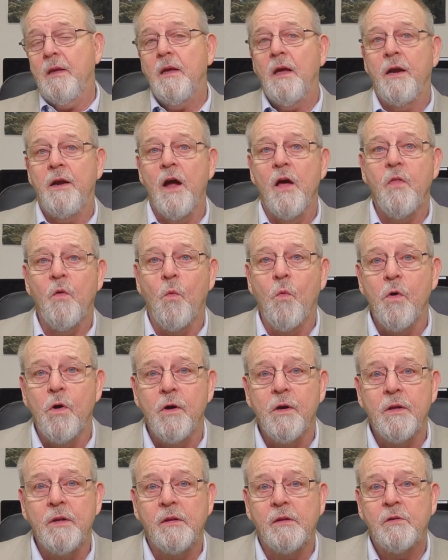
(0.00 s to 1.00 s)
Another
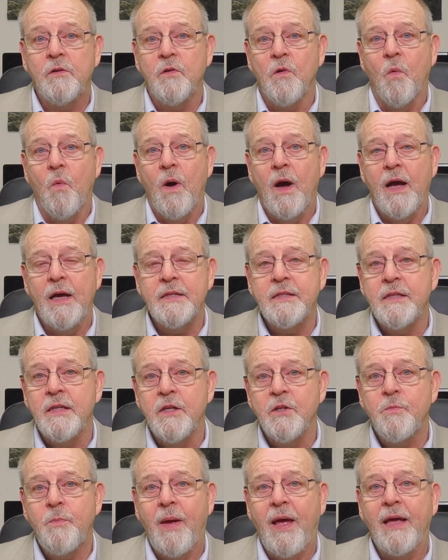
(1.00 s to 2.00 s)
word to the wise in
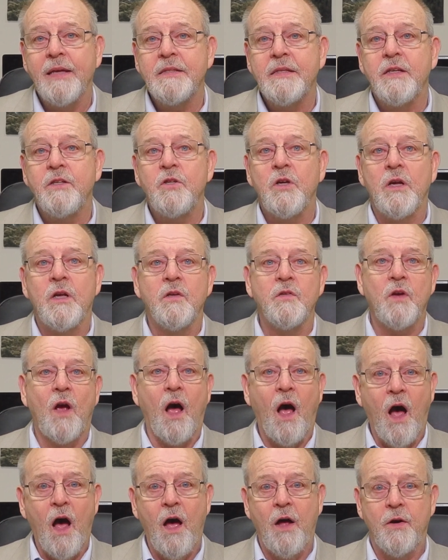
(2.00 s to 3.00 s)
this passage is
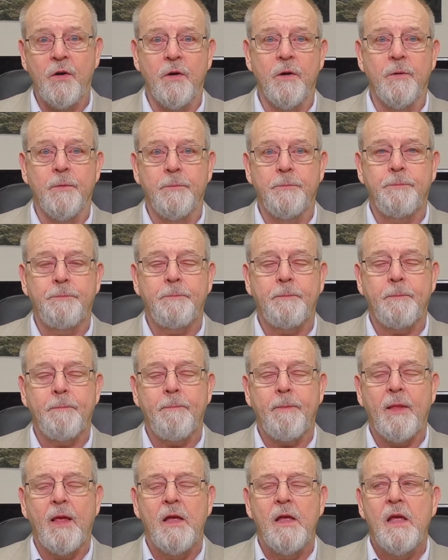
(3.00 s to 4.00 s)
honor.
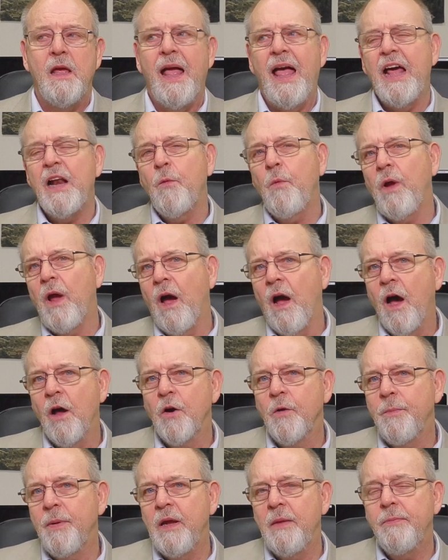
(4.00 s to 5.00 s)
How do we
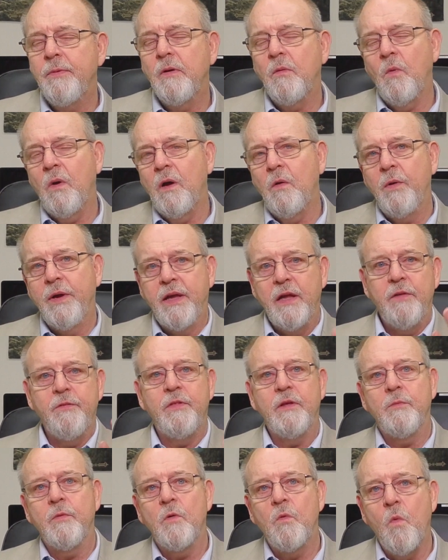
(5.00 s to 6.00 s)
honor people? Well, we give
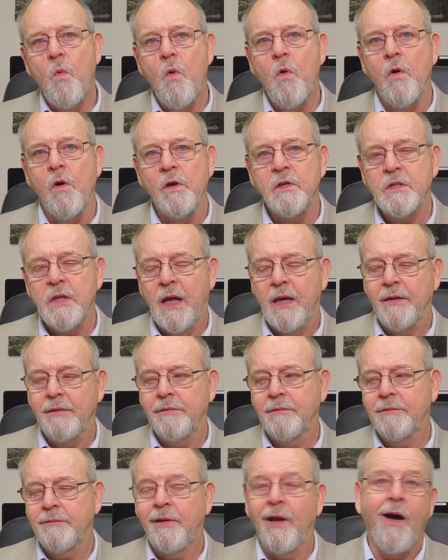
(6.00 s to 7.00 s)
them awards like
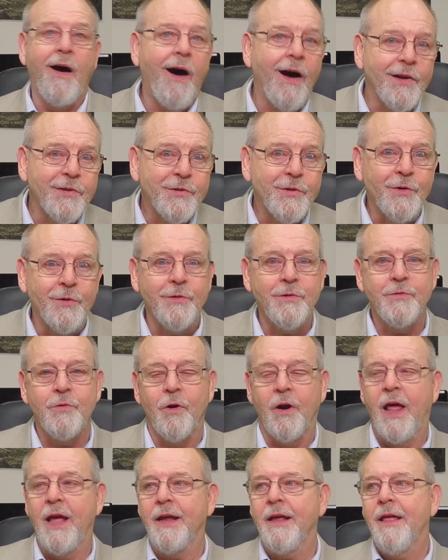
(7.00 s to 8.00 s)
the Oscars
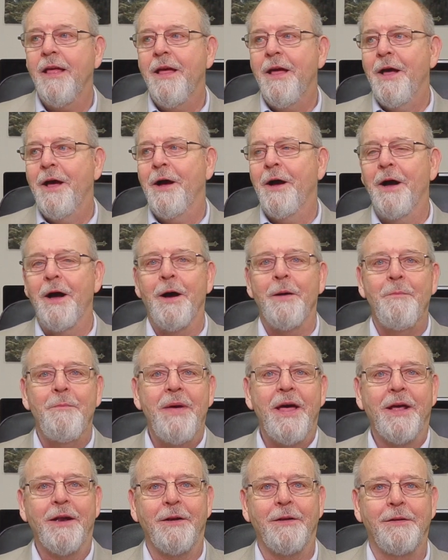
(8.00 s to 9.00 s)
or like a
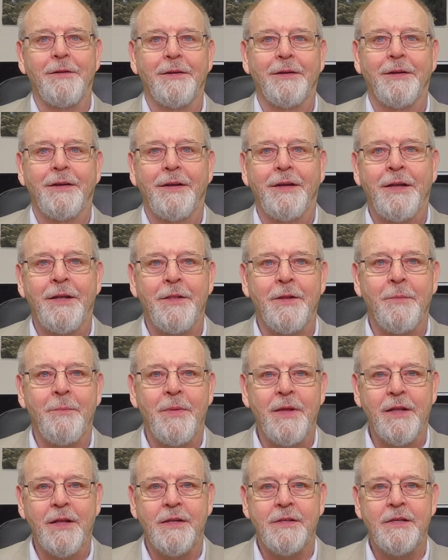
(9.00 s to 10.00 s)
medal in the
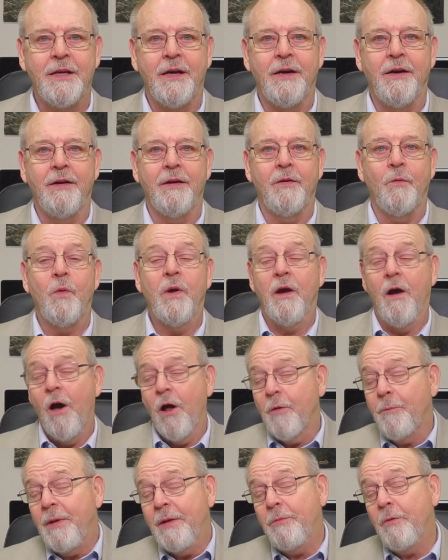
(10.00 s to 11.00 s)
military. We
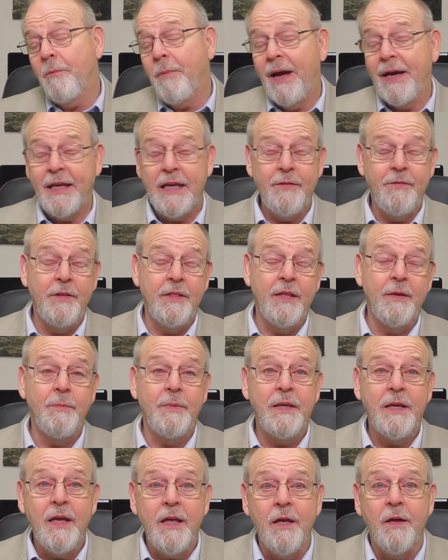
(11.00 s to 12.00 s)
honor people by giving them
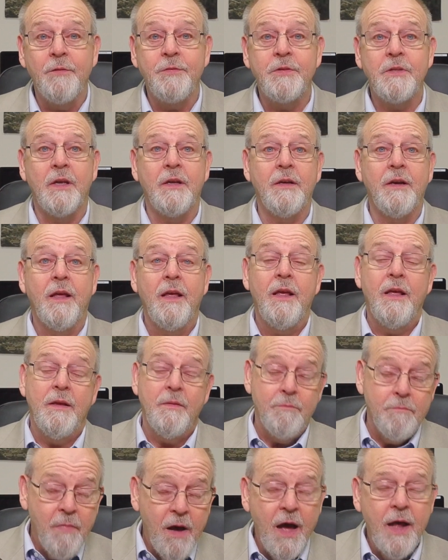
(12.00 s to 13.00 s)
gifts and
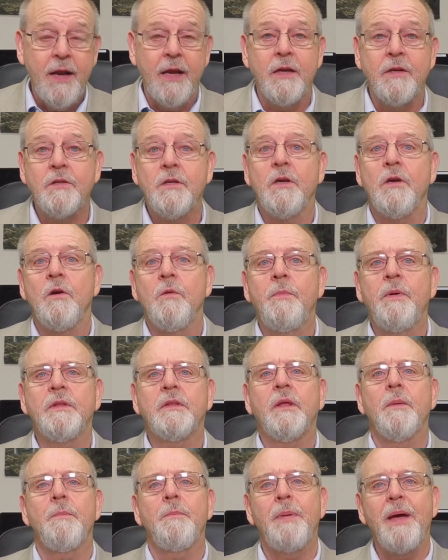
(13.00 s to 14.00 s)
money too. But
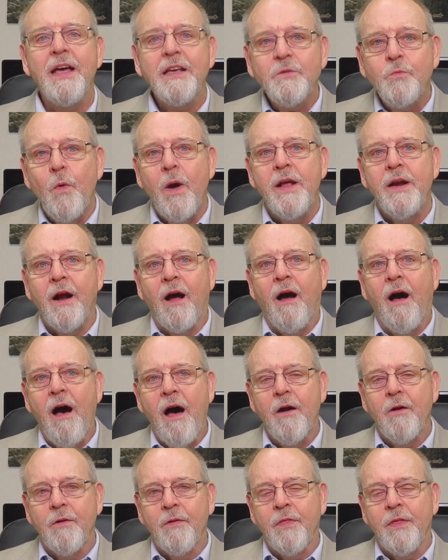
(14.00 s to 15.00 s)
the best way to
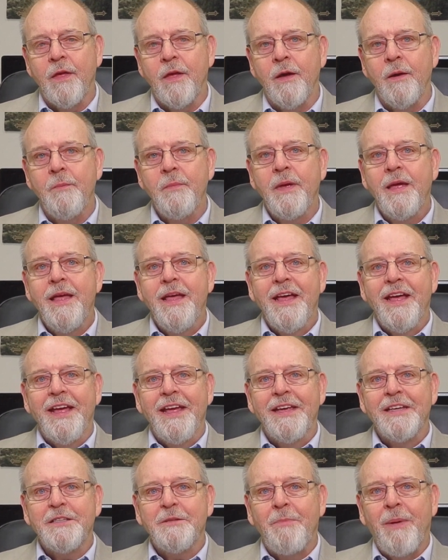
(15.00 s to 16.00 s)
honor them
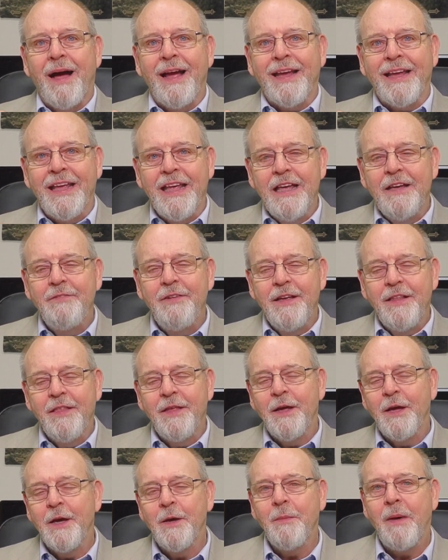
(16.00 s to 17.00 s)
is by giving
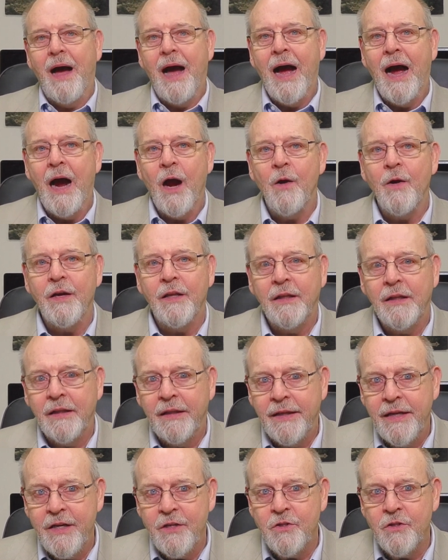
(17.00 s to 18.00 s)
them our
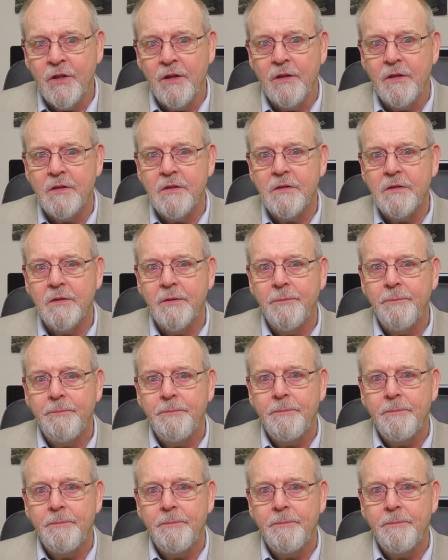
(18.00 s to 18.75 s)
allegiance.